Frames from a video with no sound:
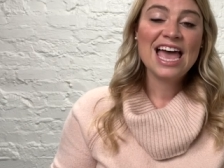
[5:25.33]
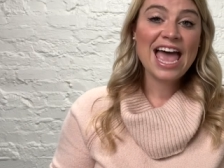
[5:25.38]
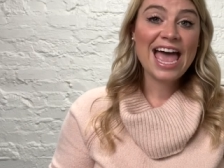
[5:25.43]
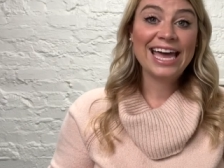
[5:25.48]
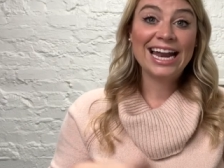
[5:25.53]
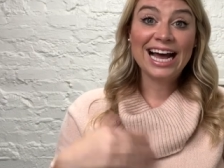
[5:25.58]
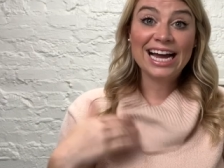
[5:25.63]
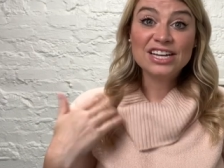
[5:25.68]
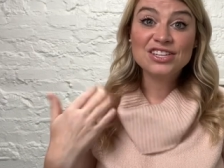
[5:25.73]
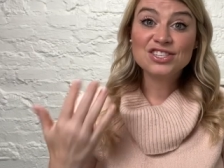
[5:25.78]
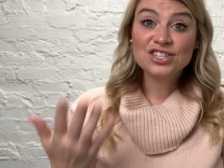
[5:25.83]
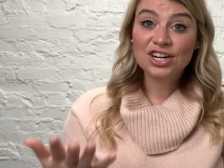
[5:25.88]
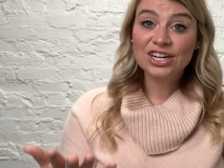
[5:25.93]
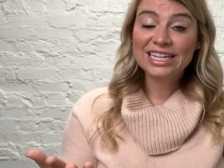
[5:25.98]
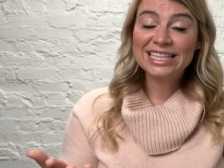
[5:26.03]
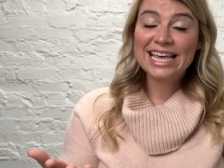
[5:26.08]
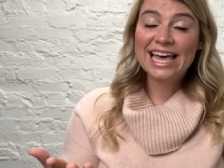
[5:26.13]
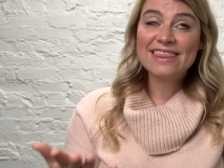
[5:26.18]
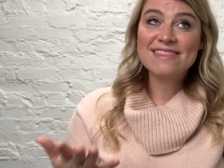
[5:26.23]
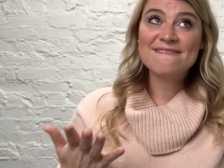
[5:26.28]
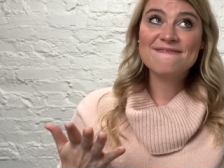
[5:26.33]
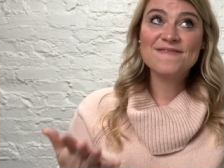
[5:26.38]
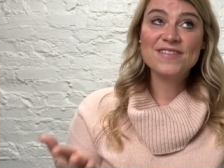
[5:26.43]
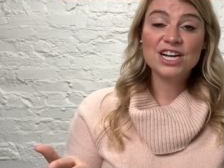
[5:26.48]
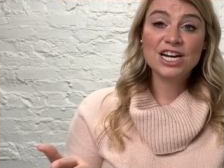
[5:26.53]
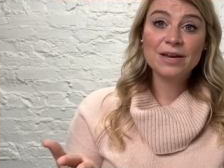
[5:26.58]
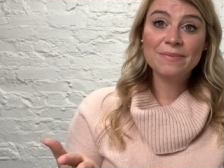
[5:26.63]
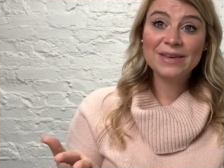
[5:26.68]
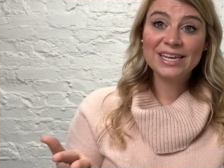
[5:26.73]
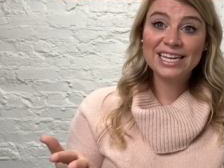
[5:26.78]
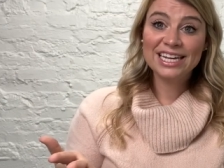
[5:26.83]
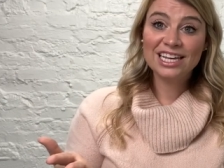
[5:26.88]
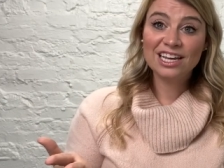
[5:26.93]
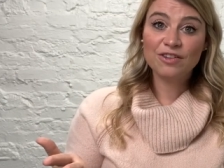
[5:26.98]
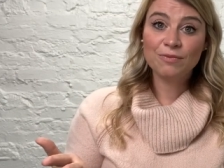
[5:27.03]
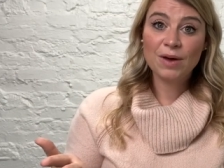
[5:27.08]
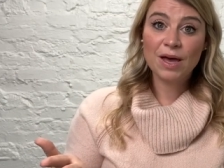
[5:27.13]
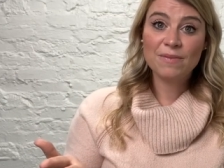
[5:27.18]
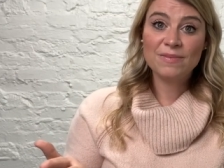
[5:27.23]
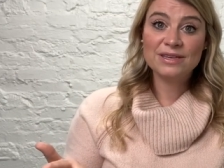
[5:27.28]
And I started that in the very beginning
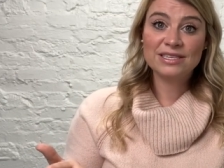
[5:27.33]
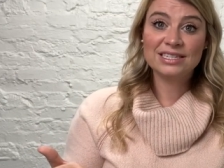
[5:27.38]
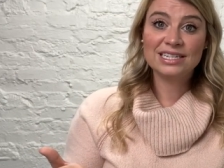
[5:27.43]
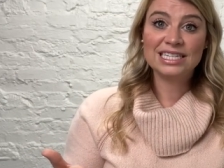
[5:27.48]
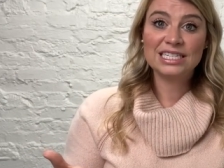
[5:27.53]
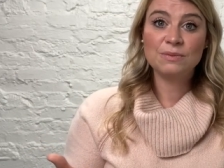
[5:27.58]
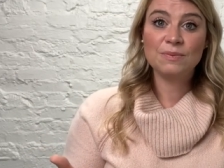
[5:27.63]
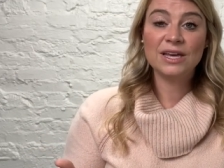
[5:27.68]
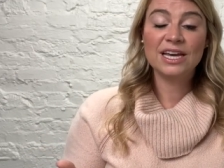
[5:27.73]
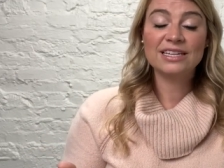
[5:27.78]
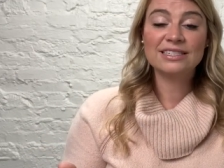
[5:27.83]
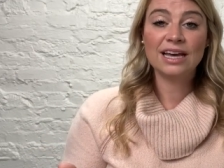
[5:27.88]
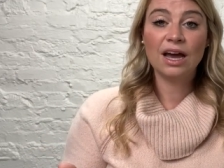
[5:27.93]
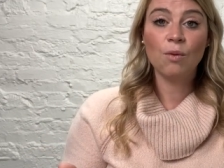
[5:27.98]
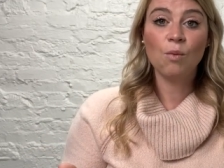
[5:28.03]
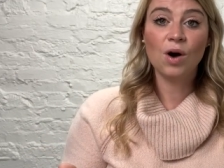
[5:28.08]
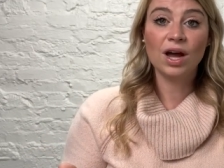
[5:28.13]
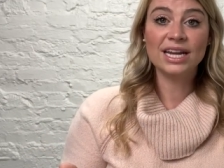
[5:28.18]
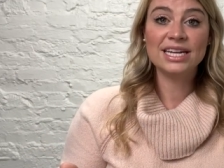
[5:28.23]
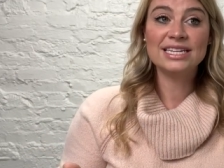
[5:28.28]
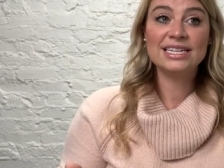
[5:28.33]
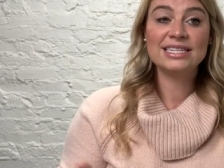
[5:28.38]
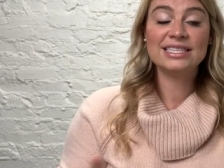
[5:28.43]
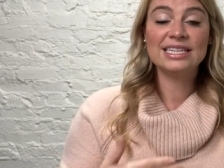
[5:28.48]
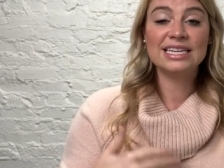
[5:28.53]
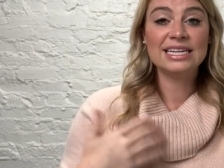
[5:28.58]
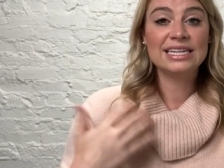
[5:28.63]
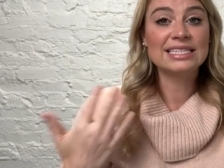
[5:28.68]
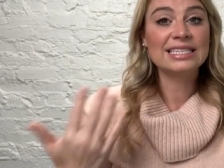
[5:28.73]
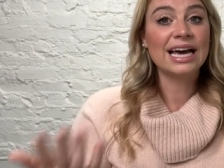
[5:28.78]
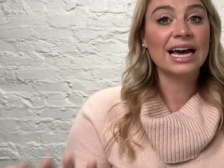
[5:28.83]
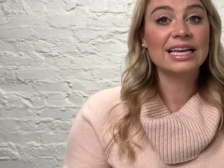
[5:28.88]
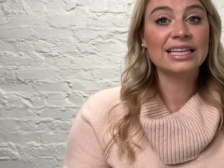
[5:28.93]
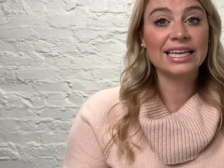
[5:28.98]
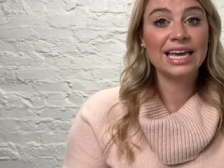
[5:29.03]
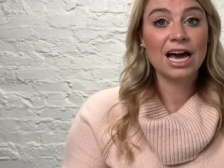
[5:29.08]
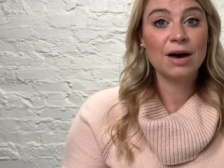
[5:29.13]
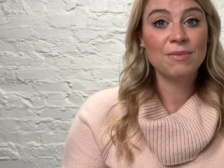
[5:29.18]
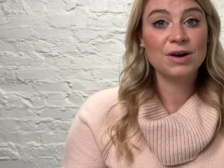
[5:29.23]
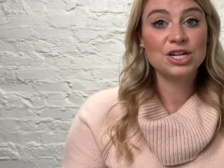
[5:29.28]
of my business because I wanted to see exactly
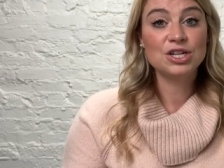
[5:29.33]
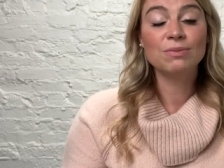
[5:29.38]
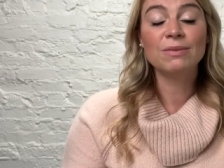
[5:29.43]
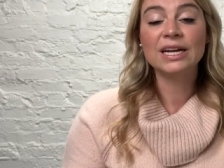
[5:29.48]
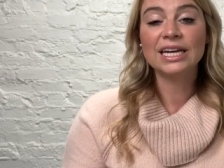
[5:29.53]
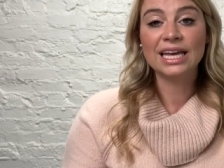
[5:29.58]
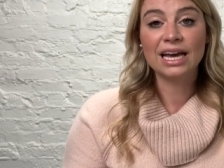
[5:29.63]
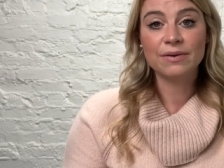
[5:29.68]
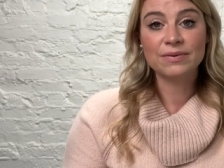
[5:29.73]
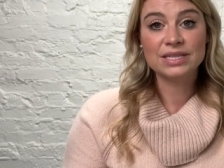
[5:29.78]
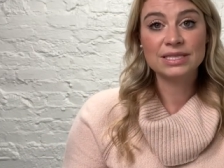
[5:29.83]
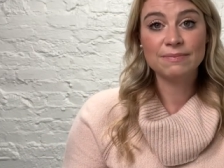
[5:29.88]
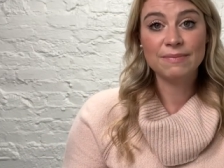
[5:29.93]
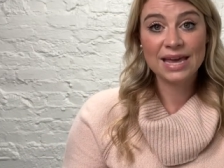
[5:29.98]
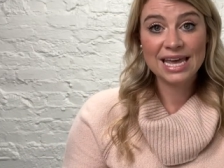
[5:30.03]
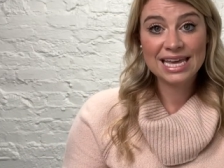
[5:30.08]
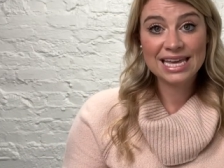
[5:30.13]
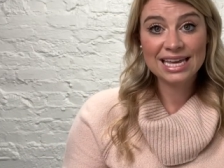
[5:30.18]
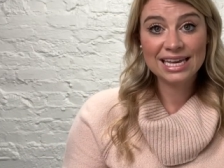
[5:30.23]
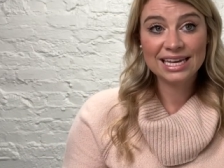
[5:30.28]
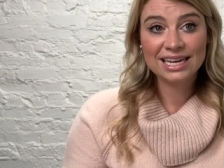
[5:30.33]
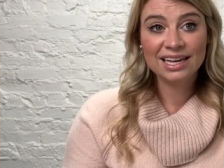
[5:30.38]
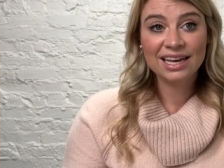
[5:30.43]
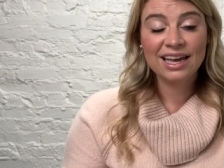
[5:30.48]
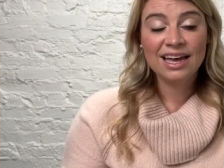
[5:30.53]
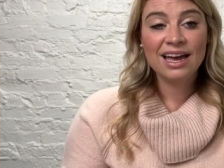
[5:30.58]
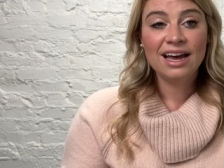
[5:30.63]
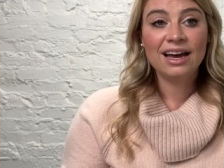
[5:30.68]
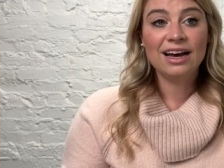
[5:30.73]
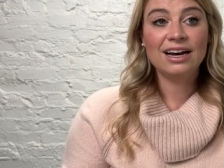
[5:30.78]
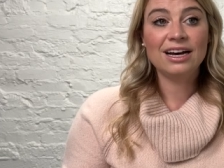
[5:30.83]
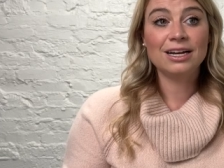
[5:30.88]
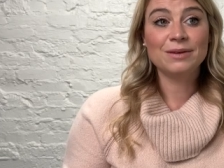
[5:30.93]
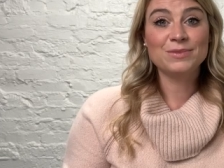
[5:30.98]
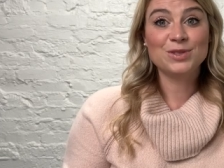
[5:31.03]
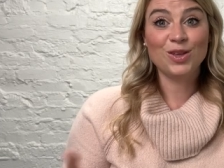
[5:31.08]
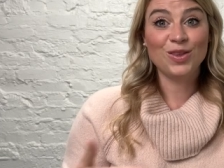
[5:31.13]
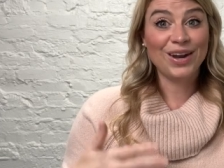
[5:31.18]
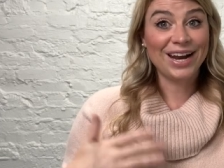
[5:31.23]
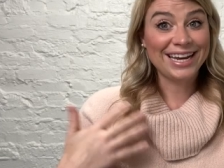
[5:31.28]
how much money I was making
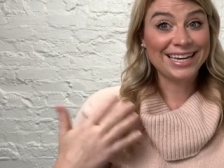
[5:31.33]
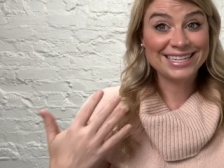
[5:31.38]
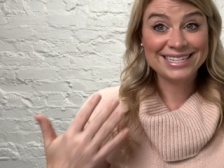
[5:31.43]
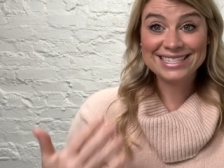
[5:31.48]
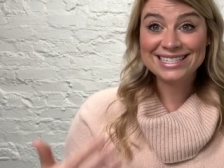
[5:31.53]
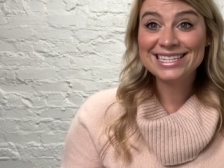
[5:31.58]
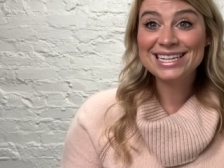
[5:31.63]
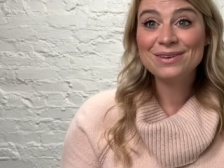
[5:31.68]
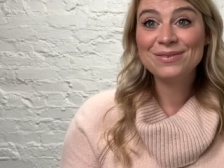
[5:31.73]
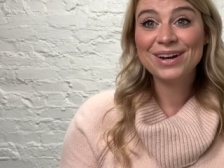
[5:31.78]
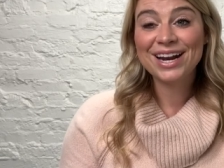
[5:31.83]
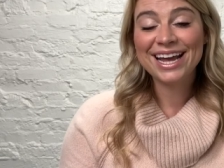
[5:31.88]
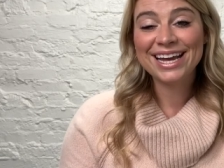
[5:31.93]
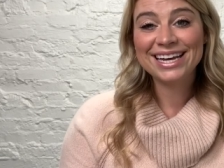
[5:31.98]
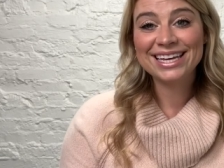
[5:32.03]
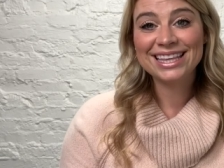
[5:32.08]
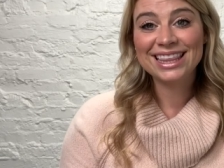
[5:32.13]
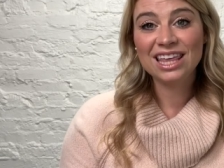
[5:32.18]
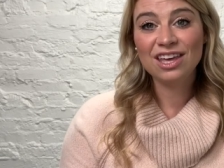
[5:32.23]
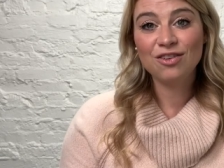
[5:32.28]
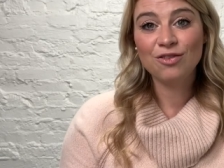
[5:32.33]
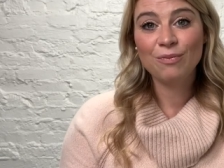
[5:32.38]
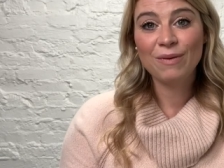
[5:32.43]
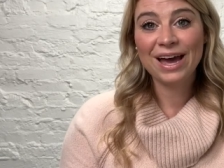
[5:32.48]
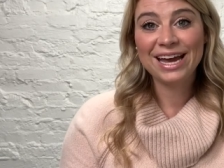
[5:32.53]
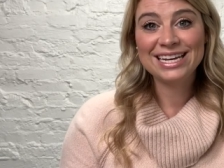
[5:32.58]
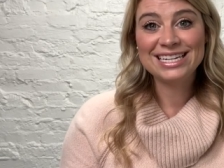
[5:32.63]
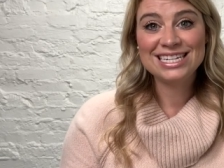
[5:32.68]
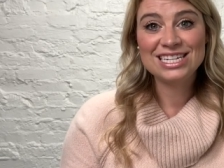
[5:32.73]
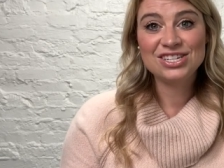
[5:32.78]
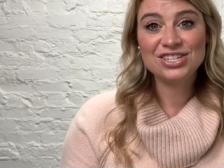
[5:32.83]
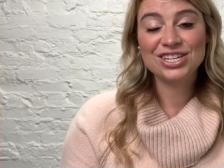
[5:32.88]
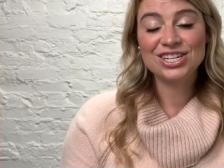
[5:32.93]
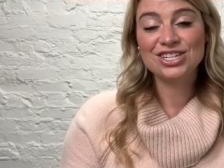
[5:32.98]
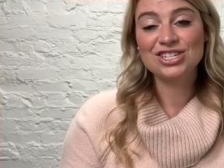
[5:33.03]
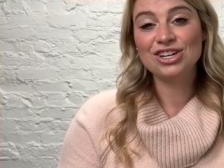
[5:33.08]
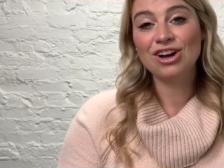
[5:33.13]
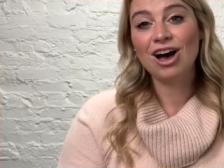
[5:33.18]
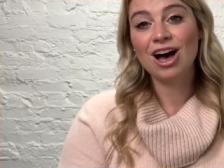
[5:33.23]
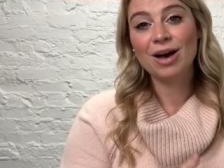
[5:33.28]
so that I could see when I could leave my teaching
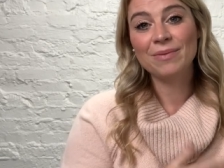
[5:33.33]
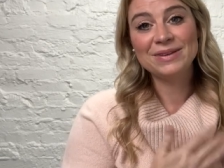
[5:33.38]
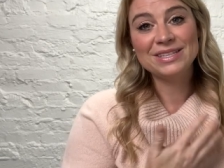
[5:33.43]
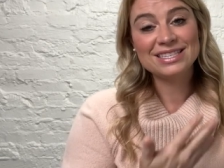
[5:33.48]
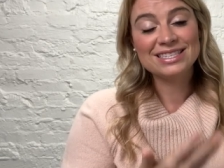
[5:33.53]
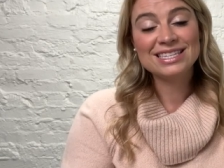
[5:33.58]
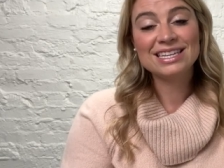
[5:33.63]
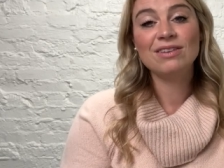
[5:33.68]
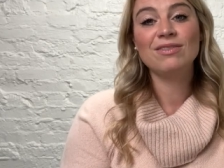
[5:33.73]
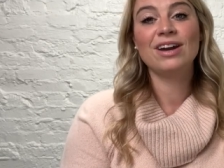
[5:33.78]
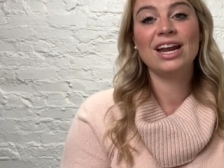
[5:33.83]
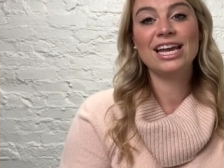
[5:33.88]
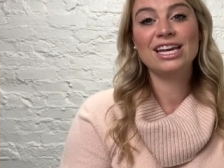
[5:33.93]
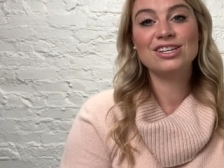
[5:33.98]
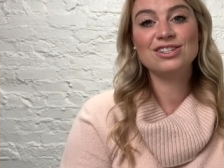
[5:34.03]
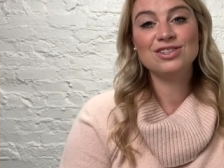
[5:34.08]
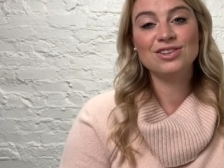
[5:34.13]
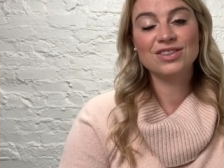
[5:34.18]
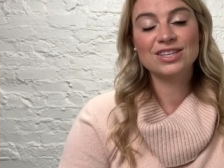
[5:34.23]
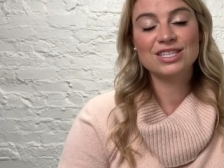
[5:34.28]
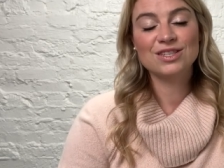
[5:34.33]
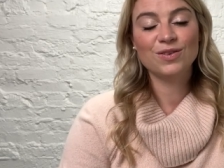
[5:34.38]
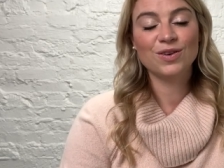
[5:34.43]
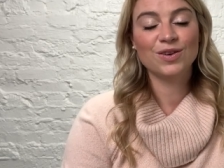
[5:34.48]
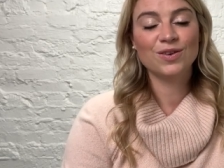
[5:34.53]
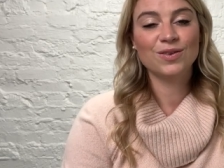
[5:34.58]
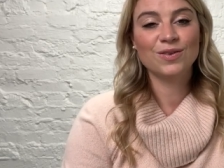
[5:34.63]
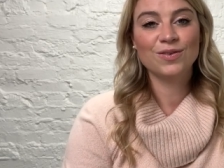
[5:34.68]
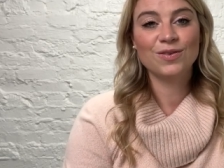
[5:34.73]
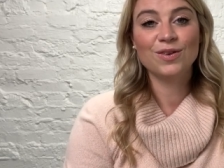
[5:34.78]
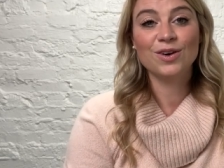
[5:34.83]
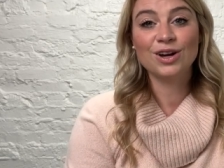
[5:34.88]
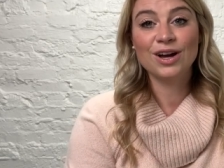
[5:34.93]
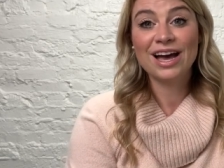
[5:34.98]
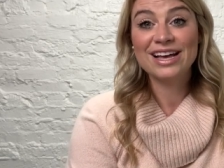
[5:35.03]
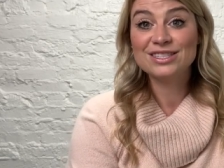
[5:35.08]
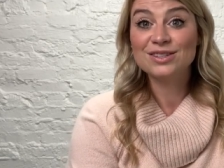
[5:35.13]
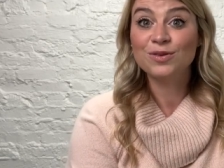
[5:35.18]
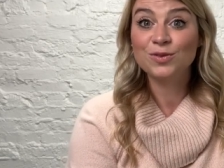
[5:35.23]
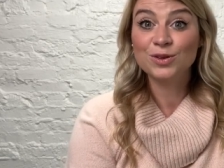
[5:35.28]
job and see when I could do this for
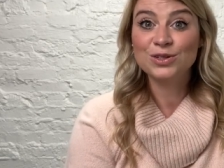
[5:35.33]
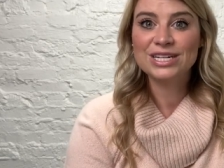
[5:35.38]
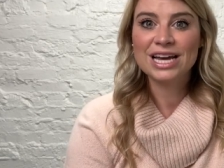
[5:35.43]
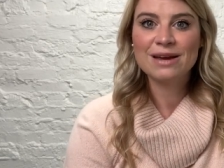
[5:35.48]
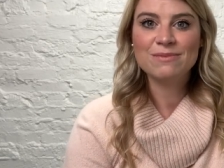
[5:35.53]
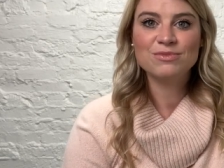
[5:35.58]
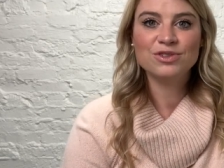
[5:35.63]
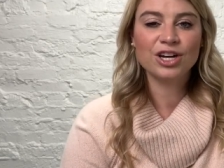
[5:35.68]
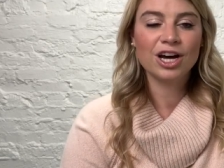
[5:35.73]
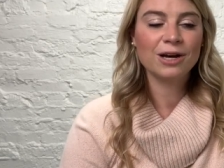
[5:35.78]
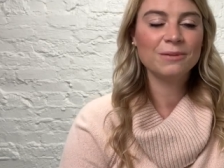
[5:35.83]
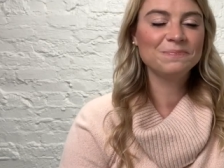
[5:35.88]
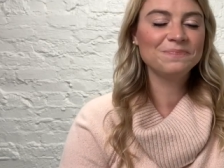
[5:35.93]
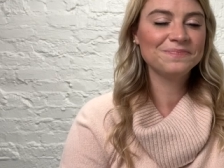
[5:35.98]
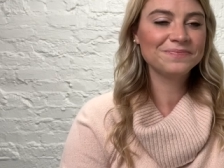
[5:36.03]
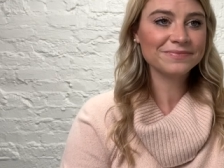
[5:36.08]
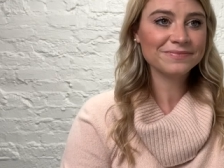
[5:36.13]
as a full-time job.